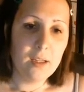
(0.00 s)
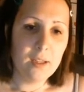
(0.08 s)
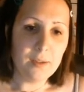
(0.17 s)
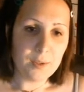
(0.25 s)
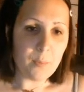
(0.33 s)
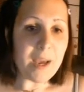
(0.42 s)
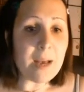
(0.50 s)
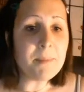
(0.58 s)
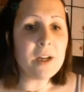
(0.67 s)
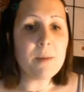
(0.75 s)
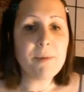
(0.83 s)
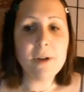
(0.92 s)
The way I'm
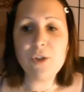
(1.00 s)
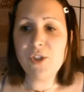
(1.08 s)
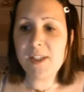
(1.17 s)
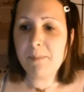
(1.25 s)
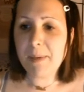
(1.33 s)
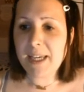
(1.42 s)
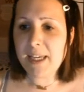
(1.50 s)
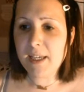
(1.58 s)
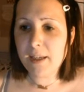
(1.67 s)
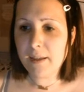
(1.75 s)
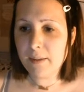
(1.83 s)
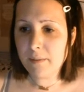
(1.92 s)
going to approach this
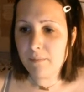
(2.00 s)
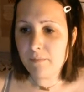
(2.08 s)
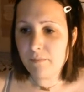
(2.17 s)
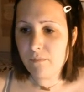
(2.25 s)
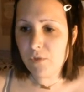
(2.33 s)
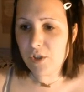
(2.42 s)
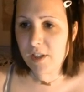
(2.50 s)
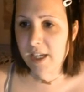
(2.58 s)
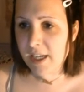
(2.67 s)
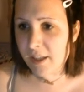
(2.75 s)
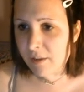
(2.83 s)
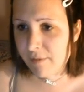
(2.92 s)
beak, just
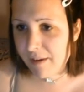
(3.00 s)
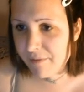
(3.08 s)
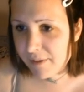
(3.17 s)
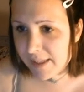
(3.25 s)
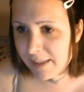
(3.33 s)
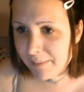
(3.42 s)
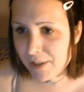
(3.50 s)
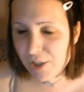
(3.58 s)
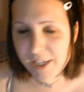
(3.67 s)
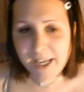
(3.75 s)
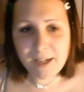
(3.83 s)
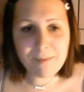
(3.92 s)
looking at the reference image
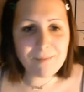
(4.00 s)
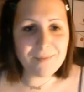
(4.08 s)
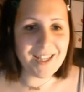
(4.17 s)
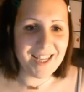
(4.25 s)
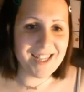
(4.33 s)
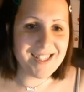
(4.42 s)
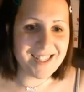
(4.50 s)
again, is